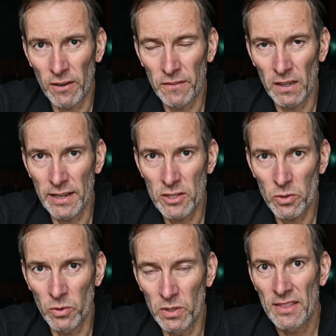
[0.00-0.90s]
of the lens
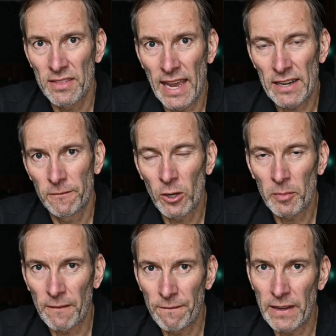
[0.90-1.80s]
hood that
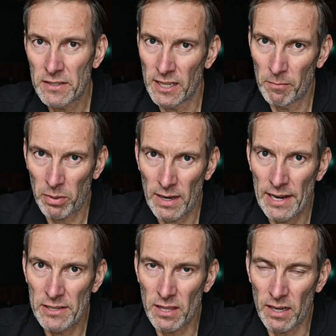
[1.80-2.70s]
firmly fix in
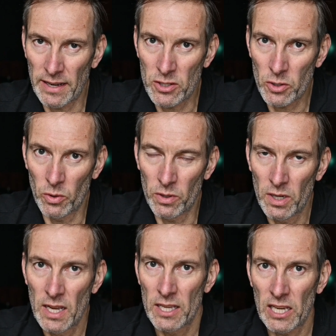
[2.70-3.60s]
place the lens hood
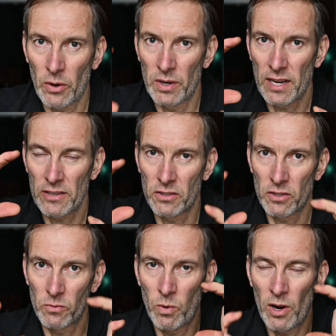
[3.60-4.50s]
so it doesn't
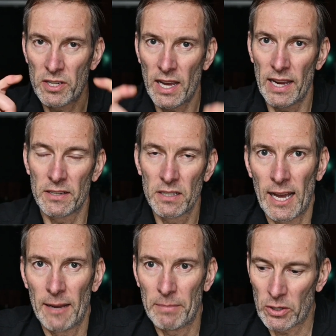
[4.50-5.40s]
rotate,
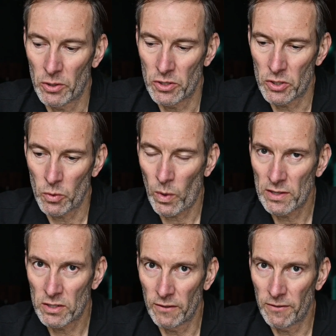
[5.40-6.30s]
because
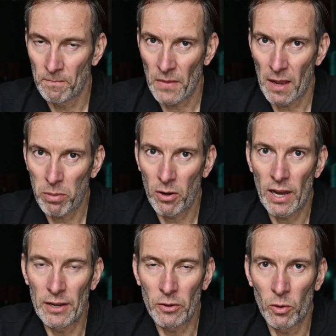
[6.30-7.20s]
once you've
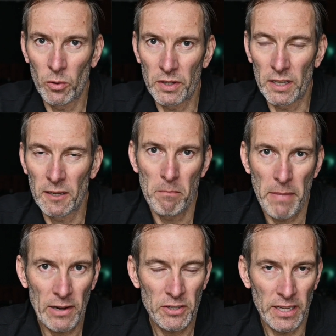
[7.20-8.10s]
applied all the
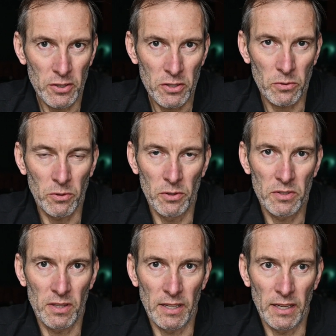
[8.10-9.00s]
mounting
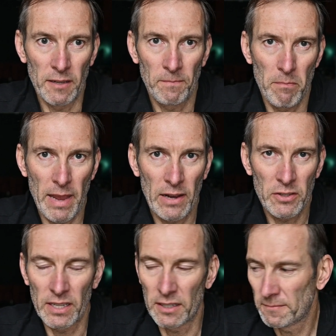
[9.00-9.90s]
screws and the mounting